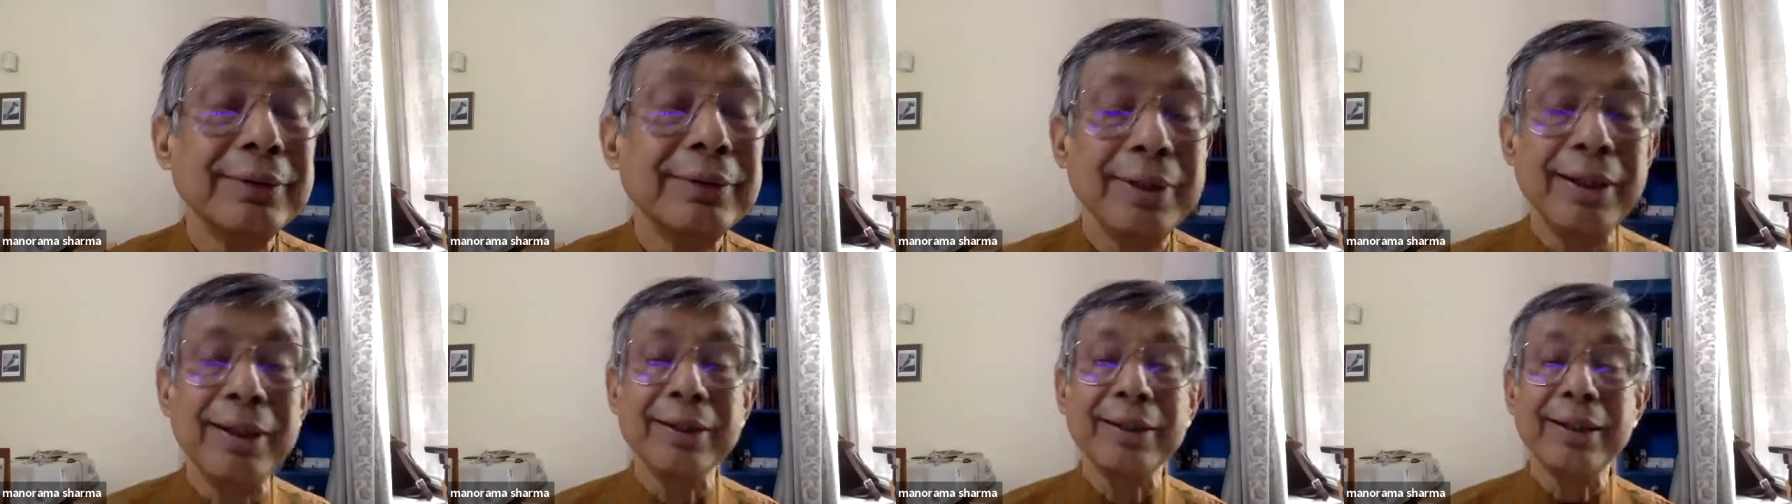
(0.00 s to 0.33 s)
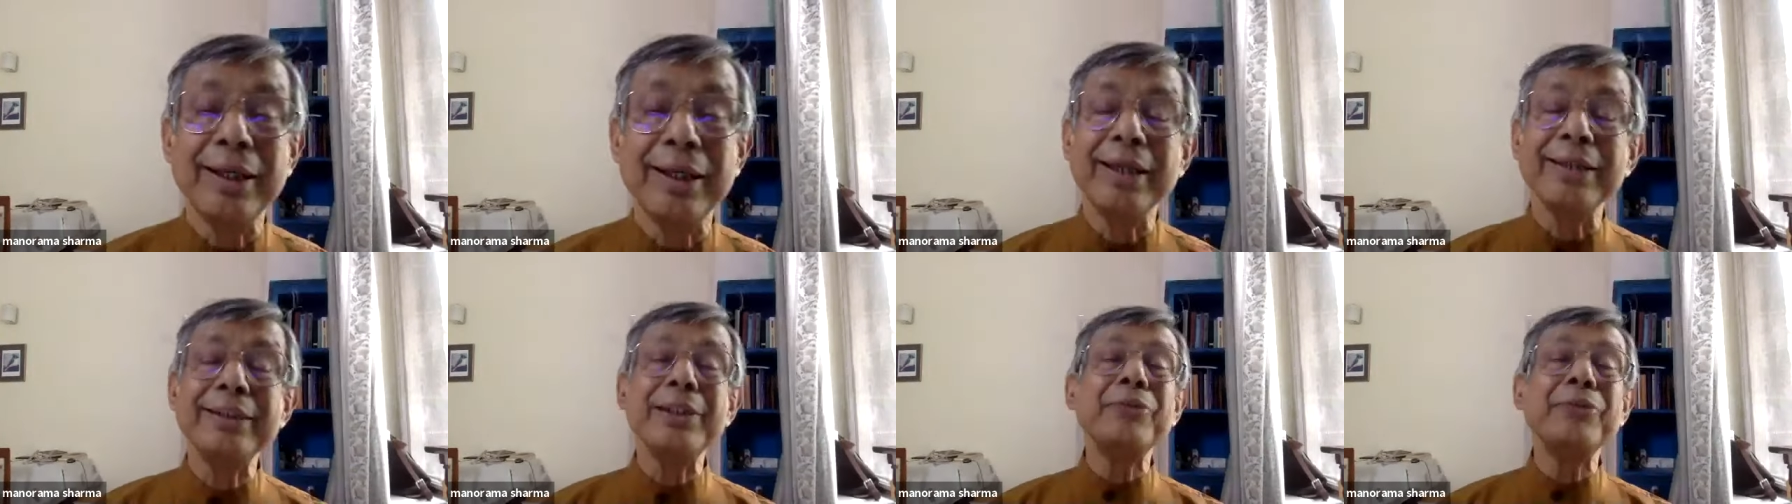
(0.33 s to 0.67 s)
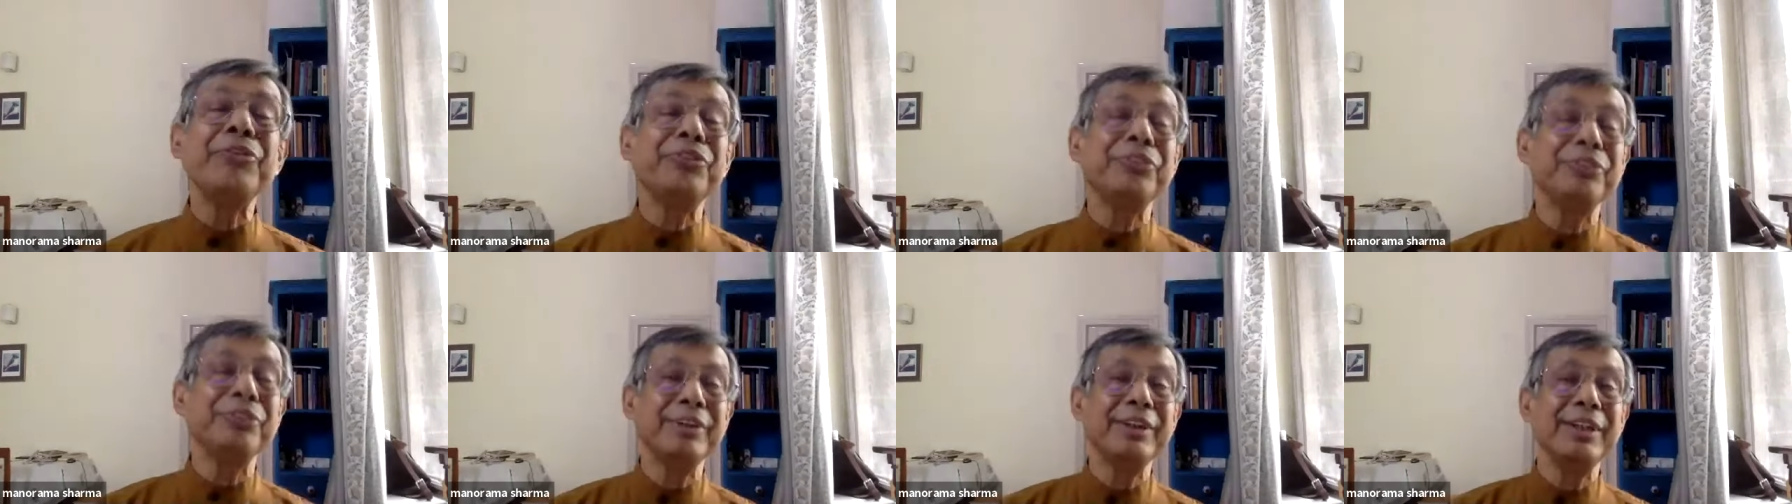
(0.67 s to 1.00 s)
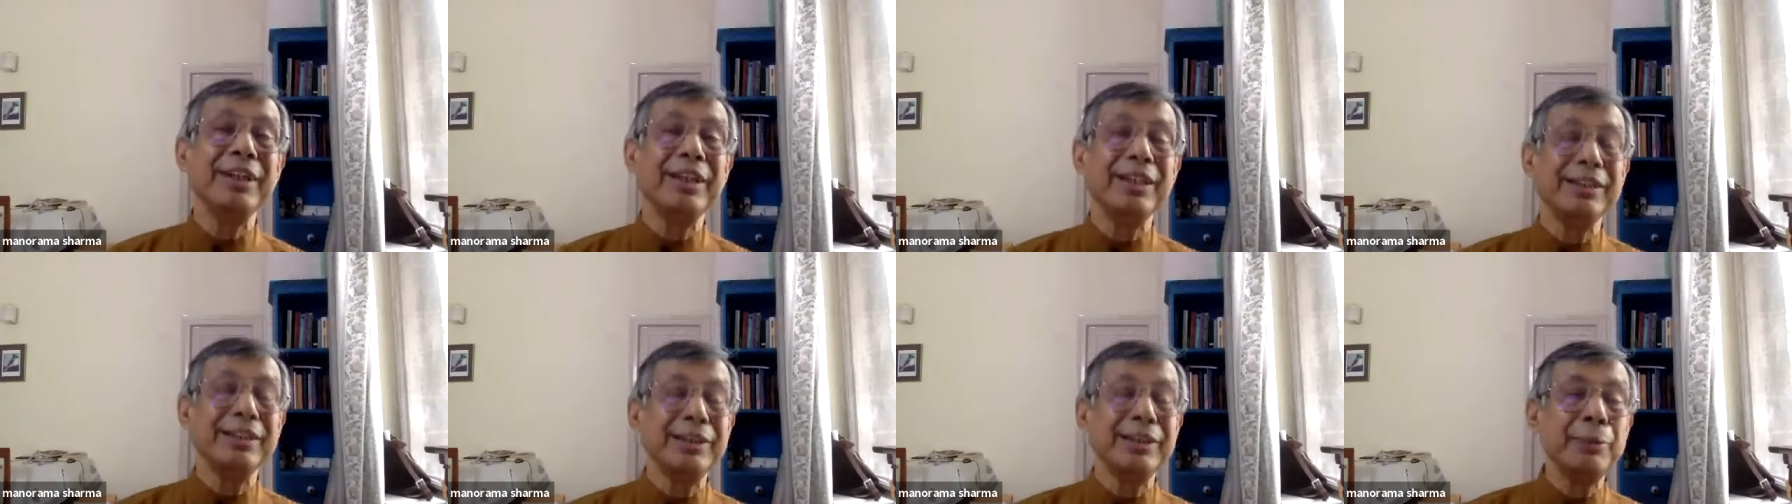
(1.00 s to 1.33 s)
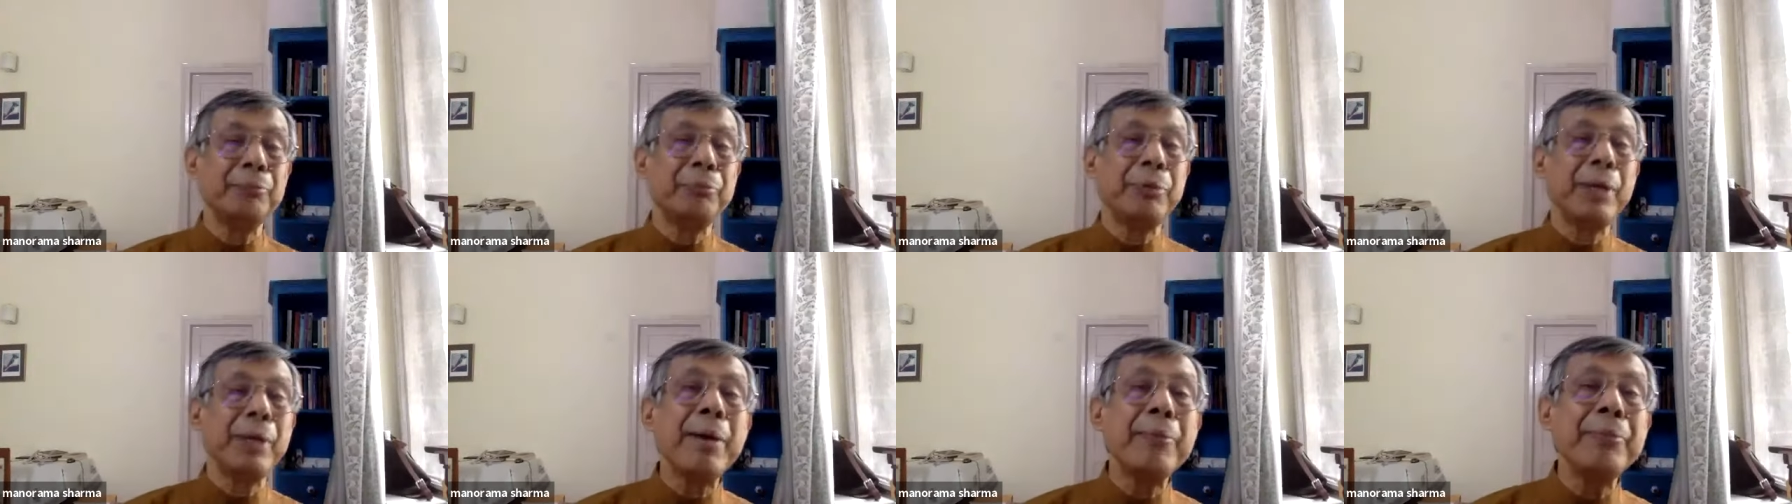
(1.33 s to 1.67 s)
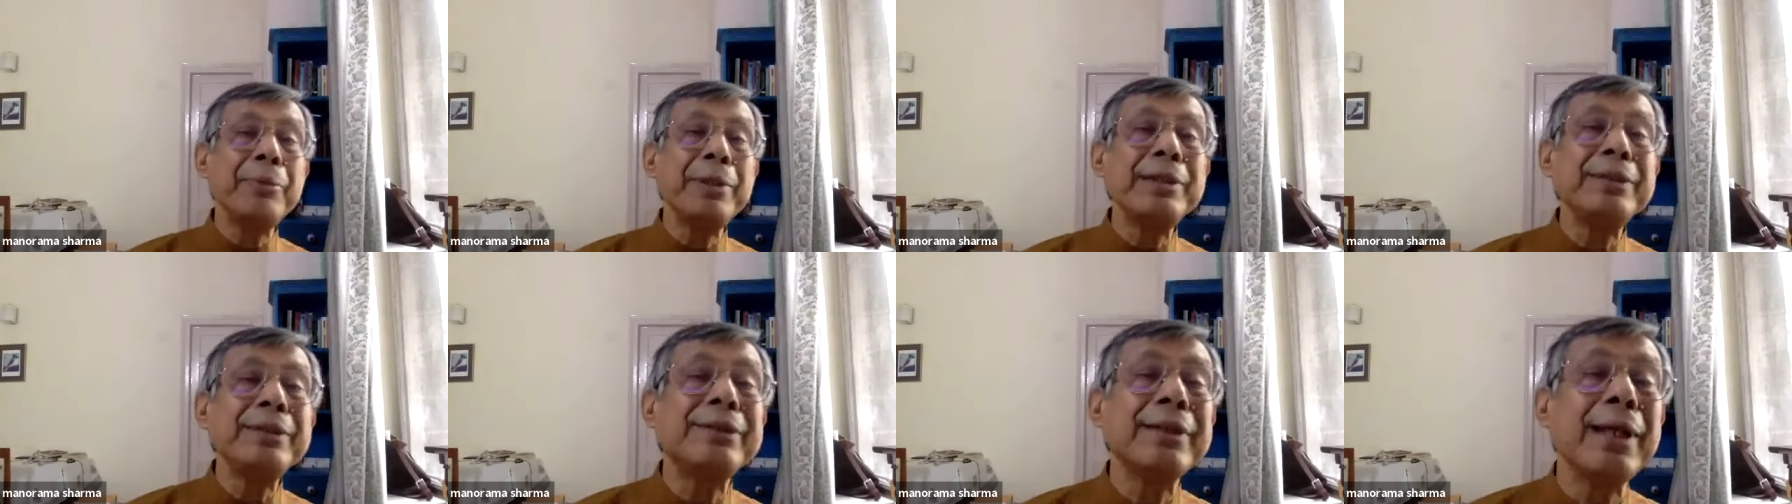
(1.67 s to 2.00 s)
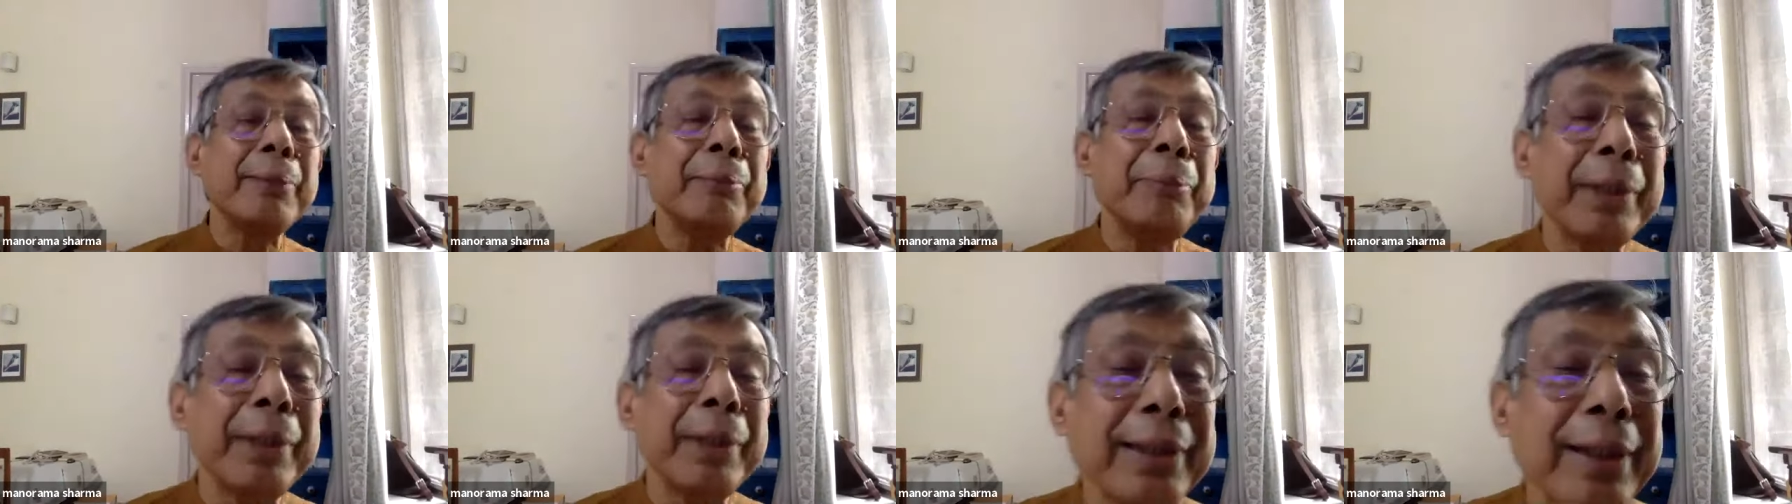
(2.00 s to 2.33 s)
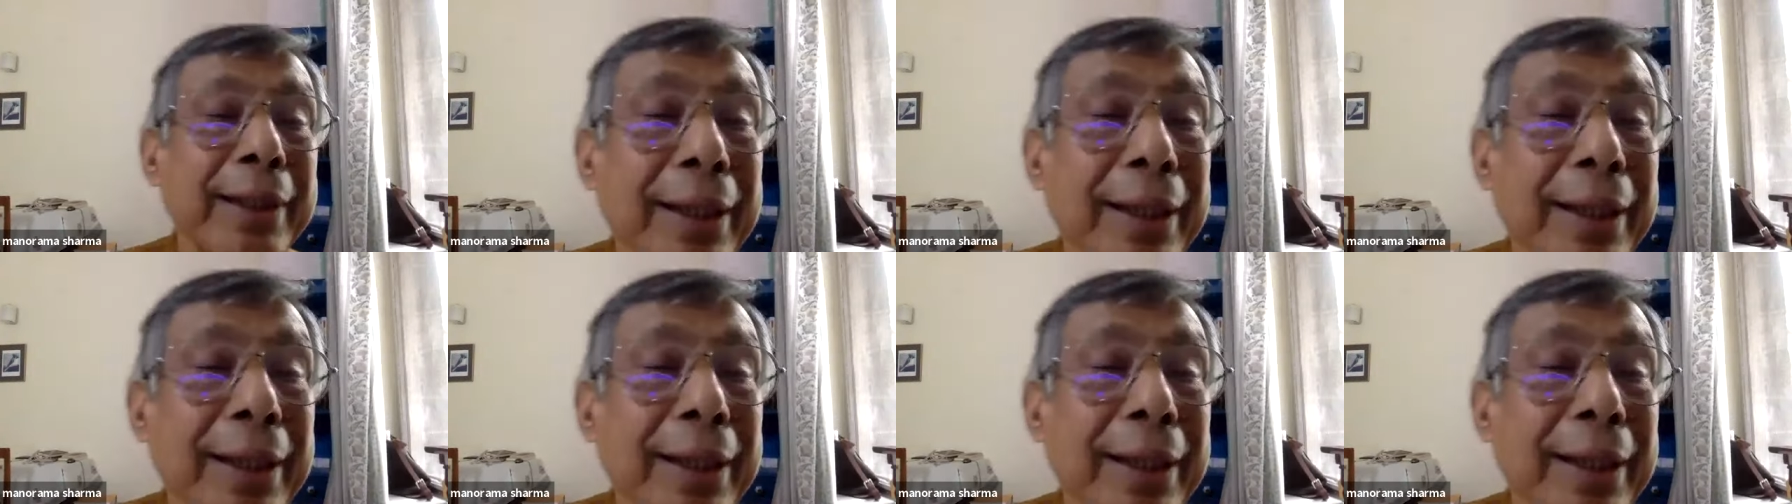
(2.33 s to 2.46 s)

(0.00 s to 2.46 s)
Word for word: As if the Brahmins are better